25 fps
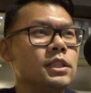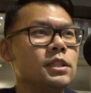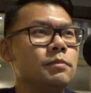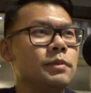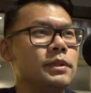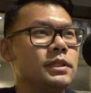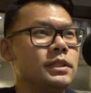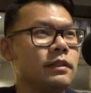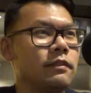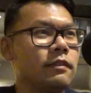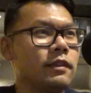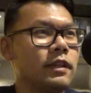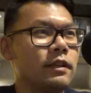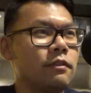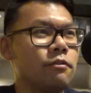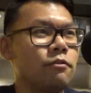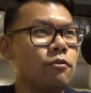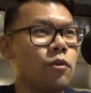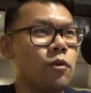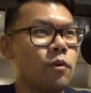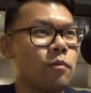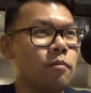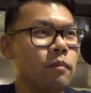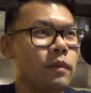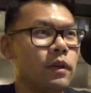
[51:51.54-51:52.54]
specifically
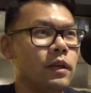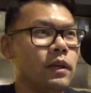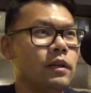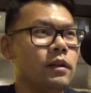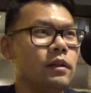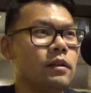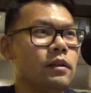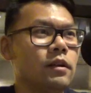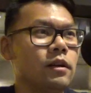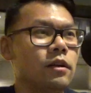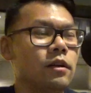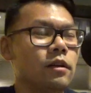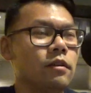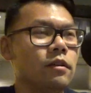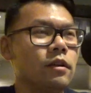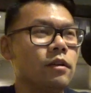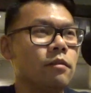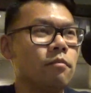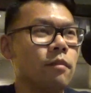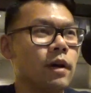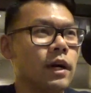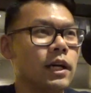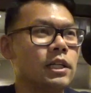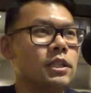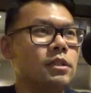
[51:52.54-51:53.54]
for me,
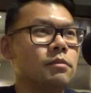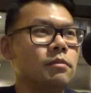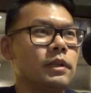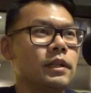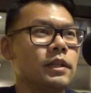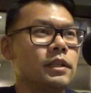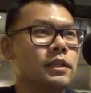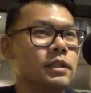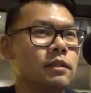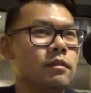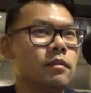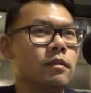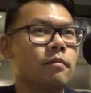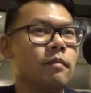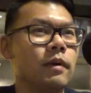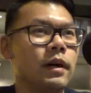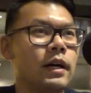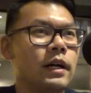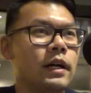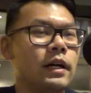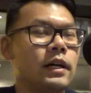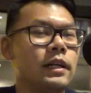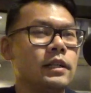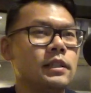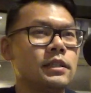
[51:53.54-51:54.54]
in my experience and in my
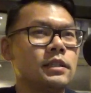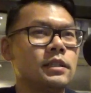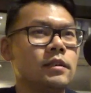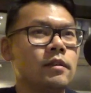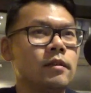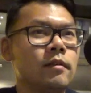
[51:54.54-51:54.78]
eyes.